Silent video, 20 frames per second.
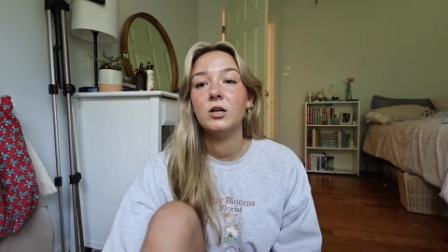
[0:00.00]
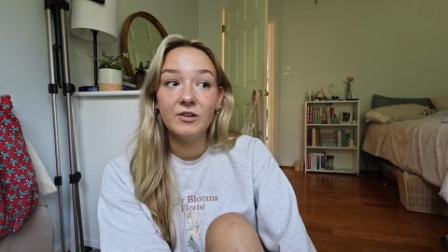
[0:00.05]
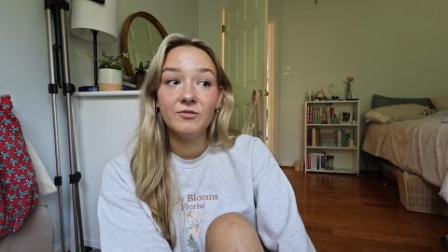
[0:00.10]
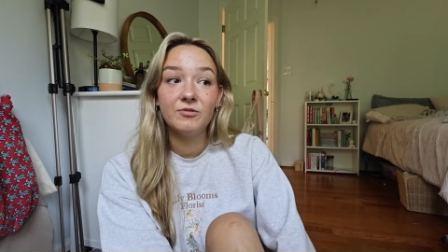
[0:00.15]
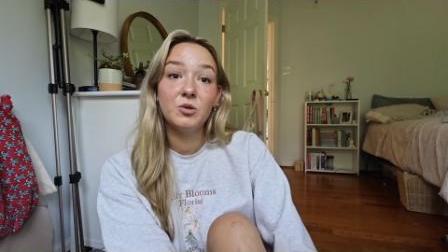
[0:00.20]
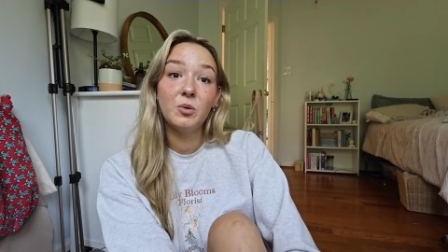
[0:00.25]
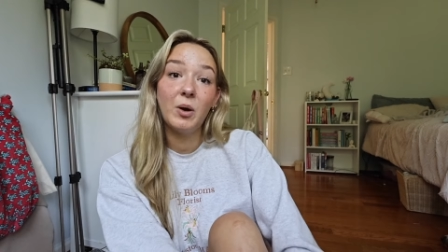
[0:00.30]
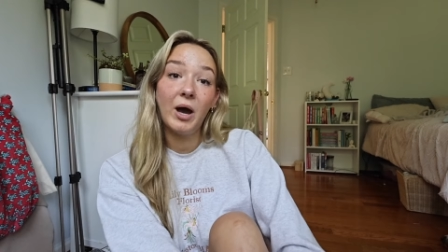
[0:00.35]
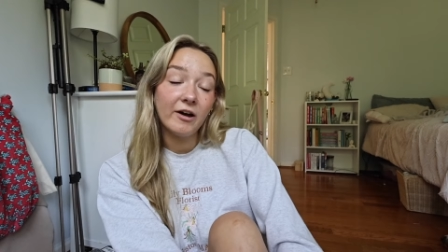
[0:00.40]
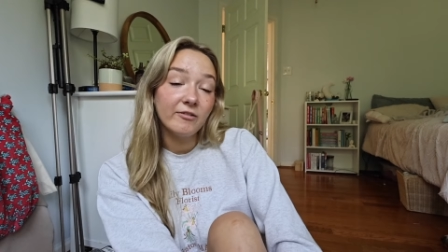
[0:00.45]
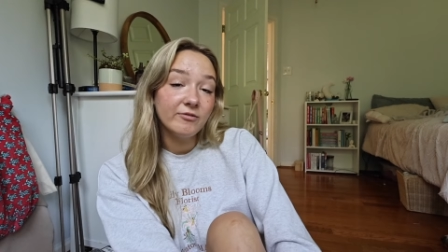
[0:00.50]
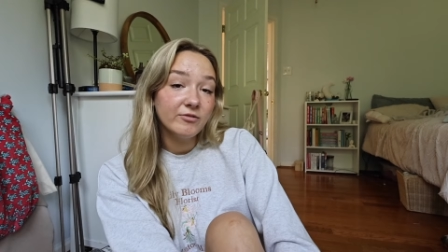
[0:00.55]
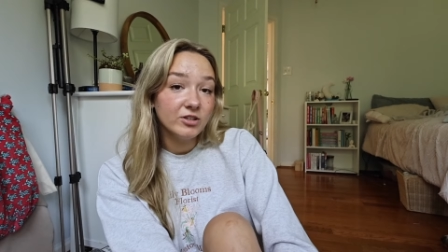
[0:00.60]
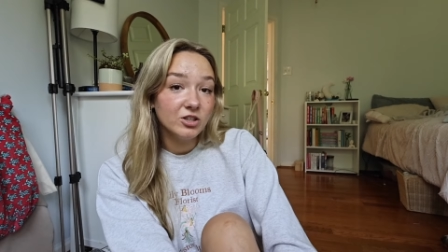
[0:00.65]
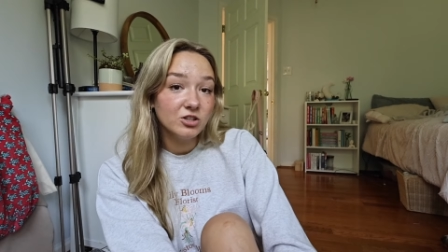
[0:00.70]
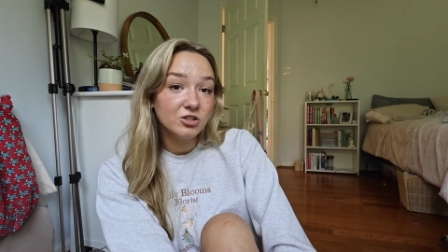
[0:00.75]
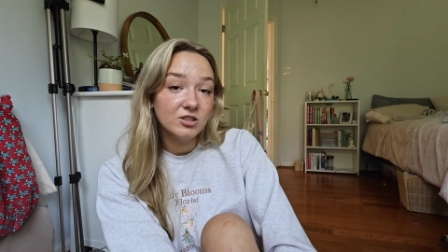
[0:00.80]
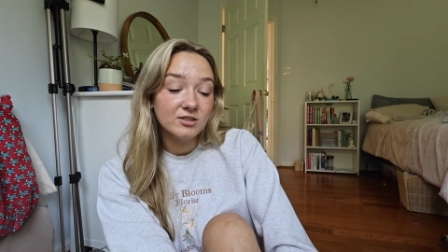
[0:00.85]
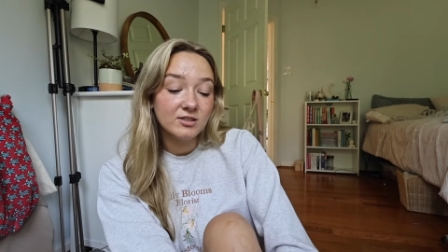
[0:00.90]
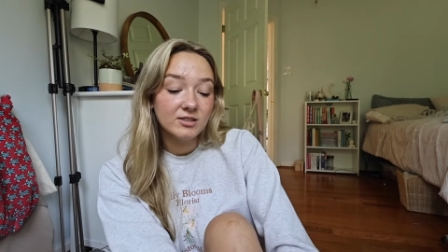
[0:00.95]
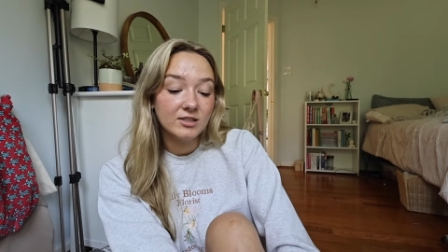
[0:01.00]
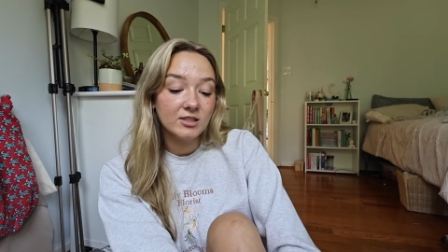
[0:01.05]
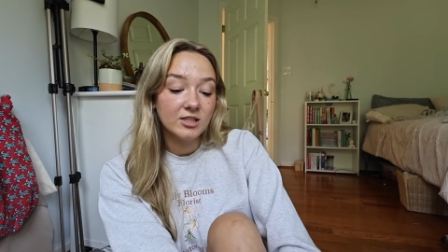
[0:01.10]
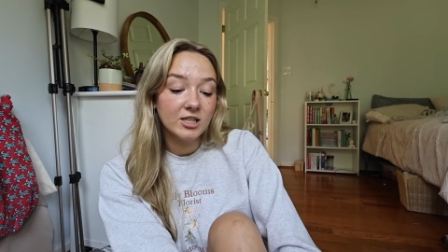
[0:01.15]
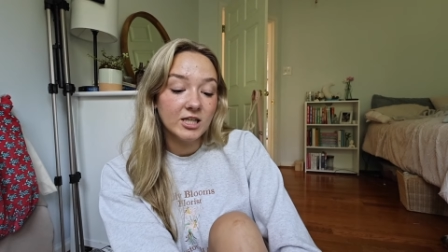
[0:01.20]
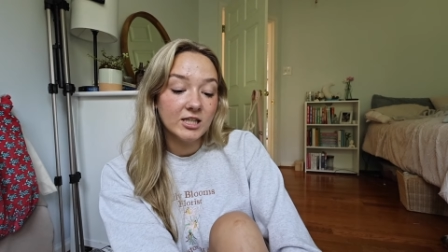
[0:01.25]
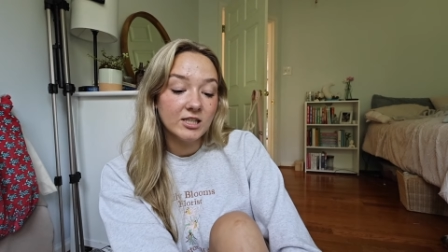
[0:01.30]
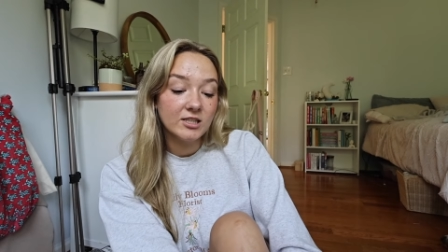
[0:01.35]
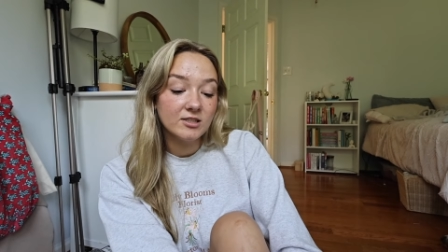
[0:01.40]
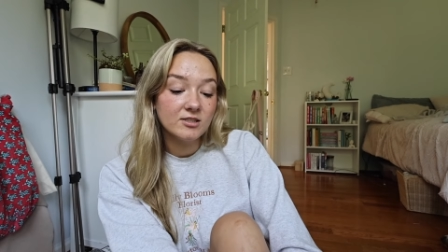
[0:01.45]
If you have finished the
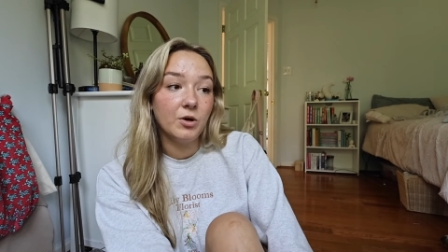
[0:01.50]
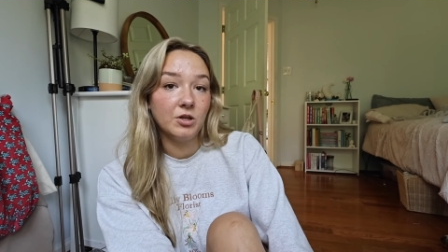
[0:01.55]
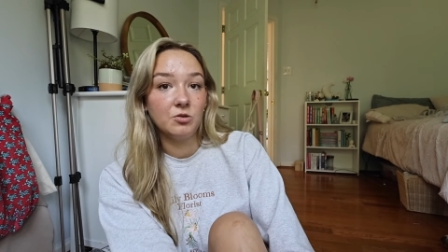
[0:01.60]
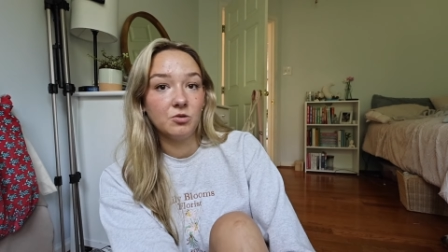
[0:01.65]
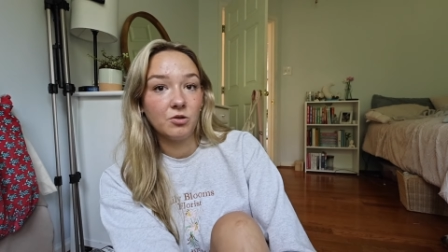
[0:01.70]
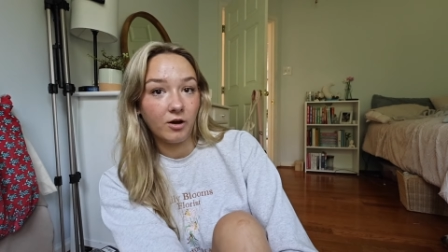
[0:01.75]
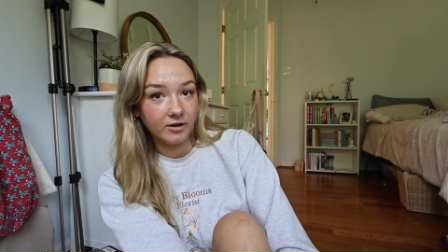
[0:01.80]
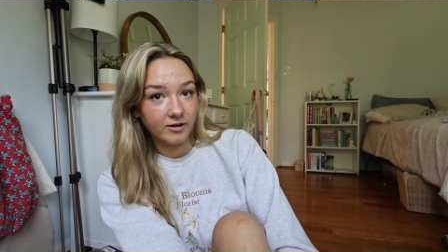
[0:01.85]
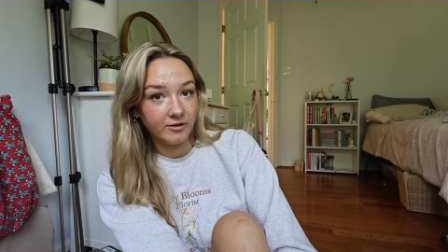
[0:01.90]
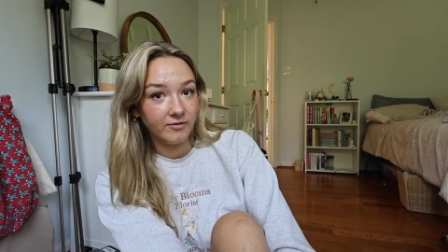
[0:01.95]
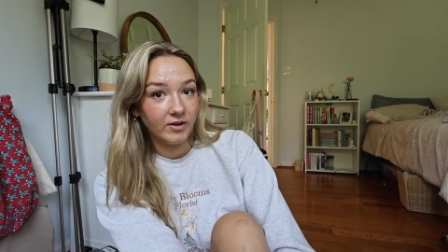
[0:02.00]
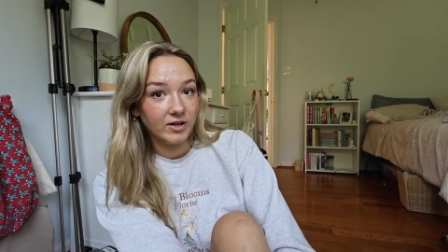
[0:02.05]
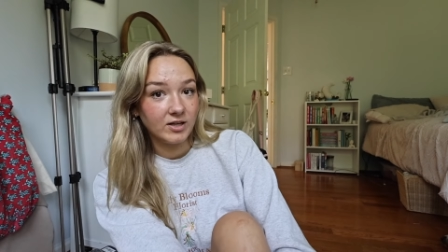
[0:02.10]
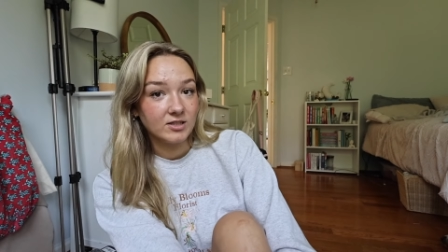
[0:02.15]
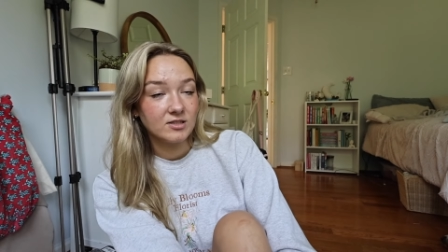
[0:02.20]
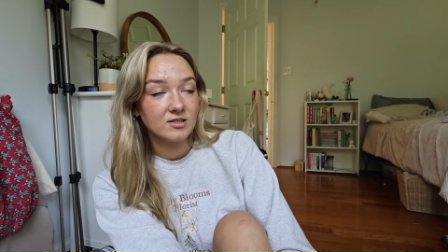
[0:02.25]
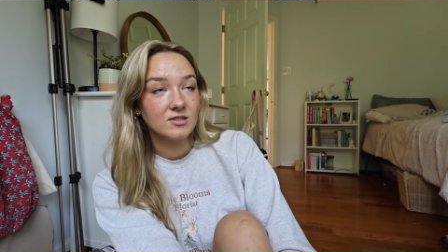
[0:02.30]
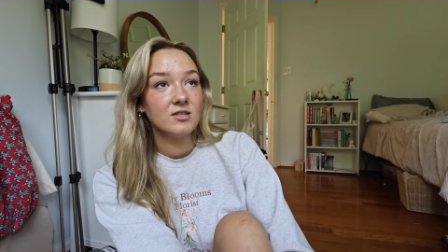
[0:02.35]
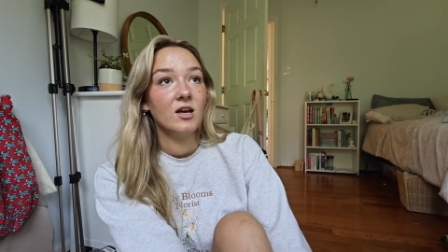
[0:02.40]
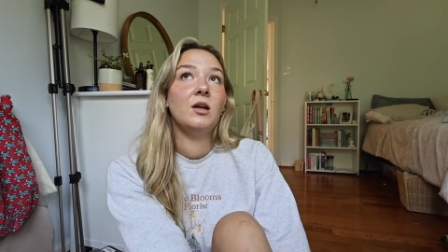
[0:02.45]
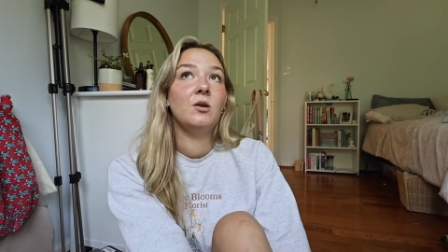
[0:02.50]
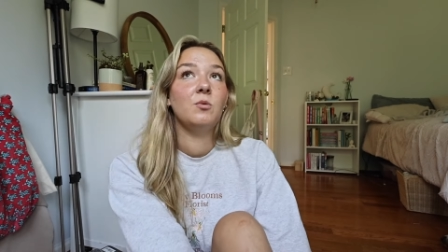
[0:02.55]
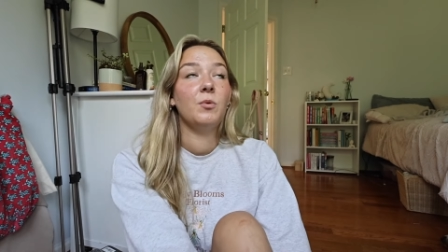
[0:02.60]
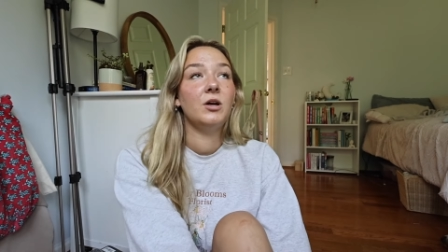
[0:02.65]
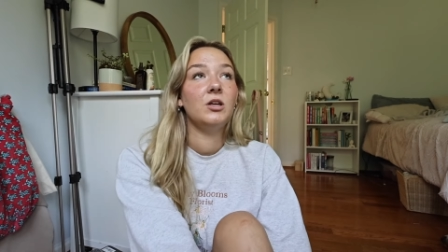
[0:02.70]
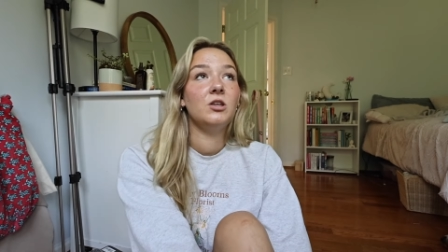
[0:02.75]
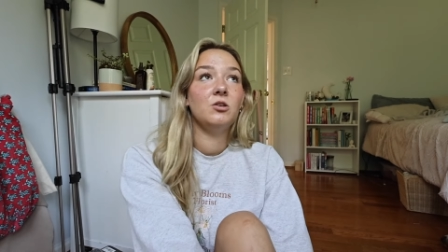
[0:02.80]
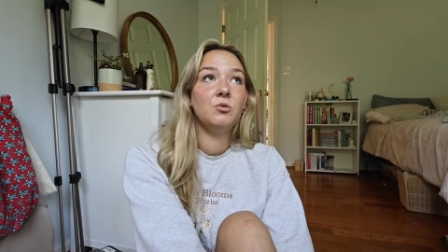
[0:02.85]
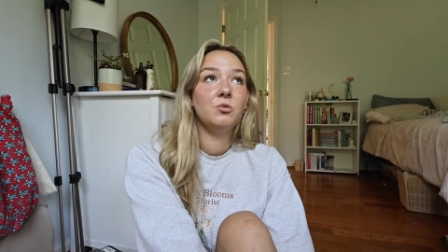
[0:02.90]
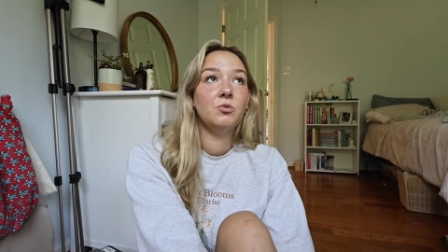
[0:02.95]
series, what you thought of it, and
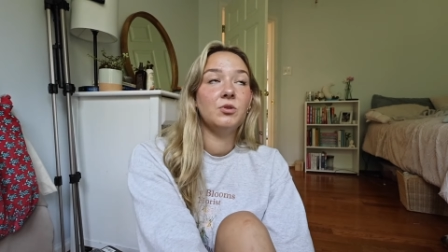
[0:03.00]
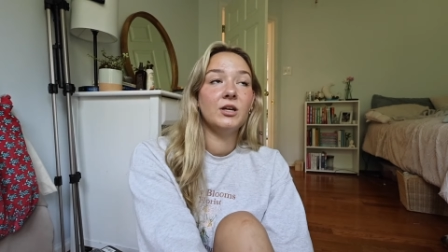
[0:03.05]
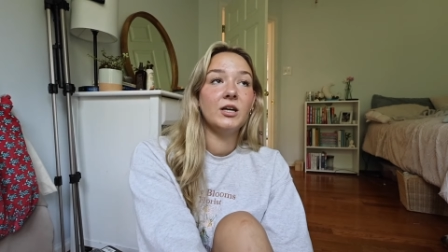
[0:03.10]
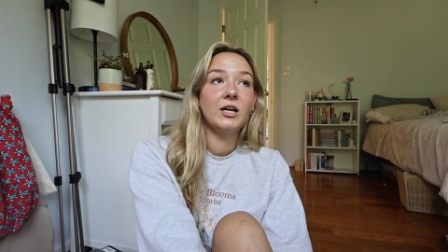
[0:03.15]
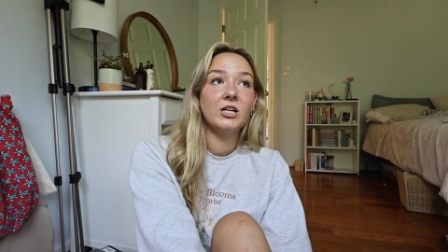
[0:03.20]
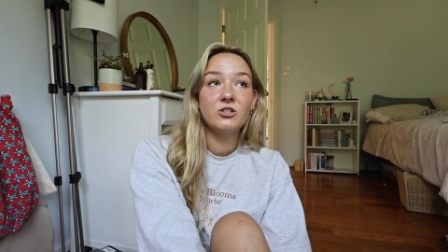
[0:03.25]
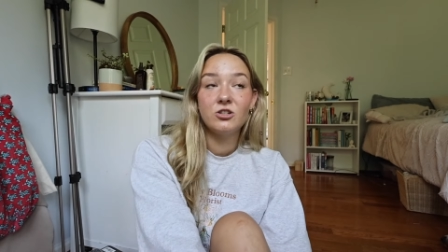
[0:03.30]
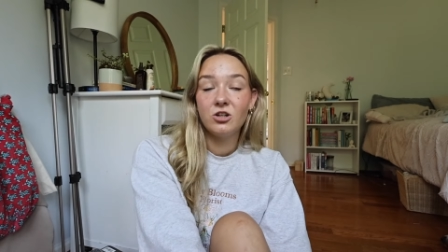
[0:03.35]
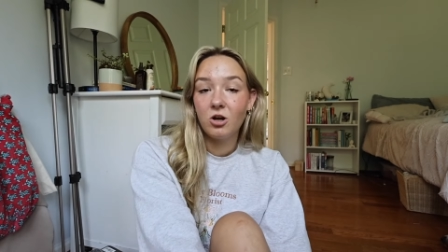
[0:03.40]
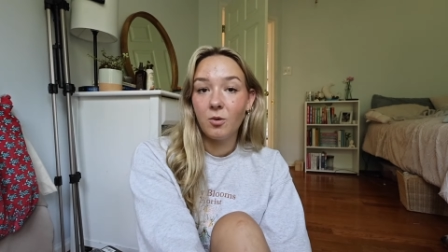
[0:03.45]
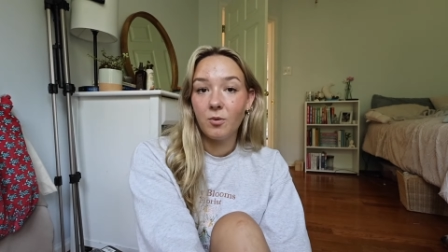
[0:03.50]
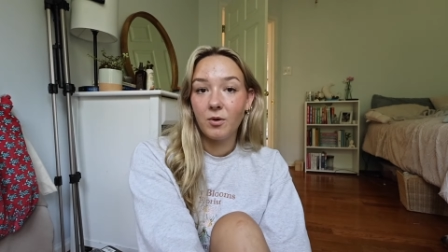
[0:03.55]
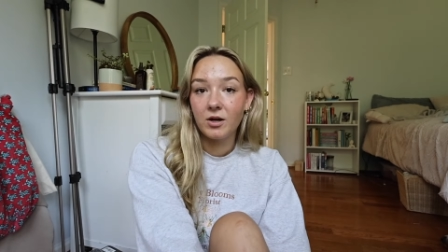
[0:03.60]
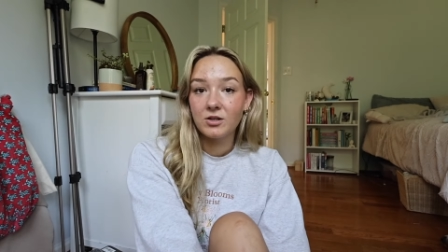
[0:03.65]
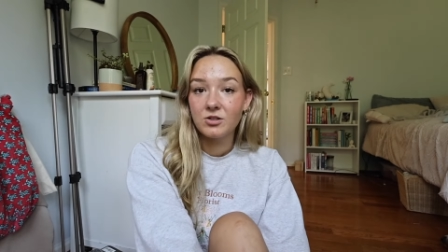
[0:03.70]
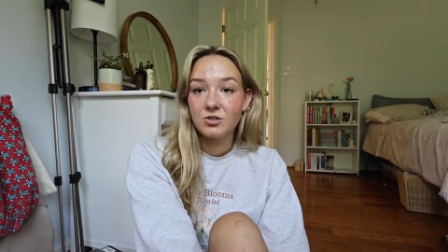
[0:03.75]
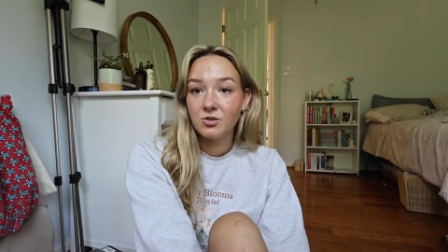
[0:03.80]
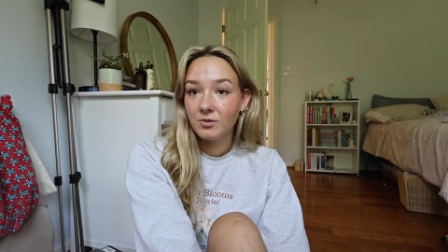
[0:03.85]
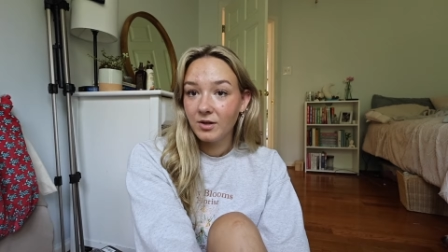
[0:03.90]
what you think I should go on to